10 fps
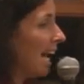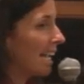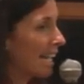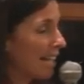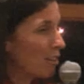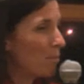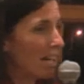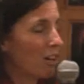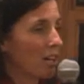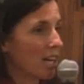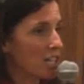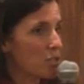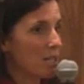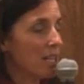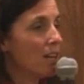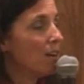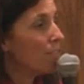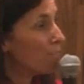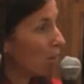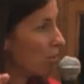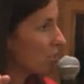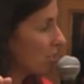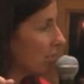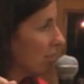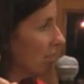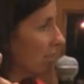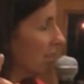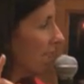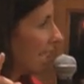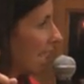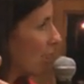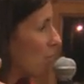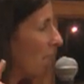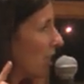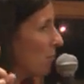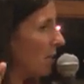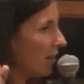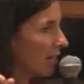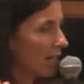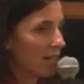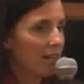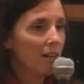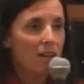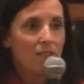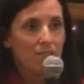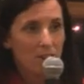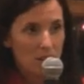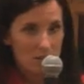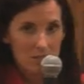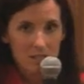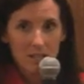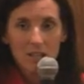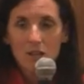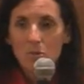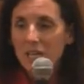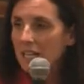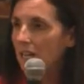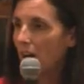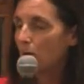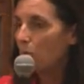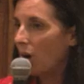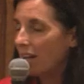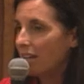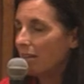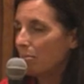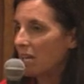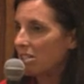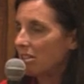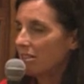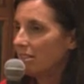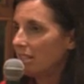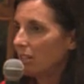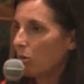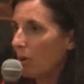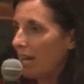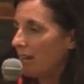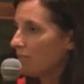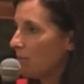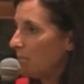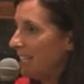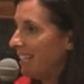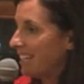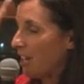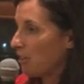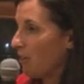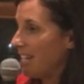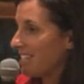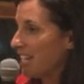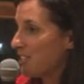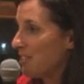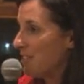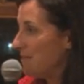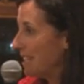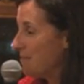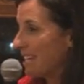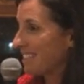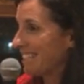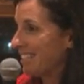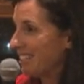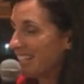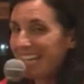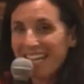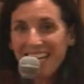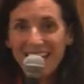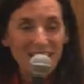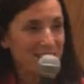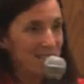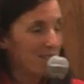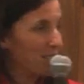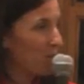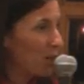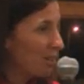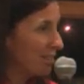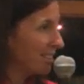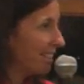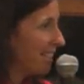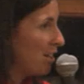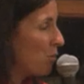I care about our country first. I care about America first. We are one budget deal away from being another great century of being the best leaders in the world.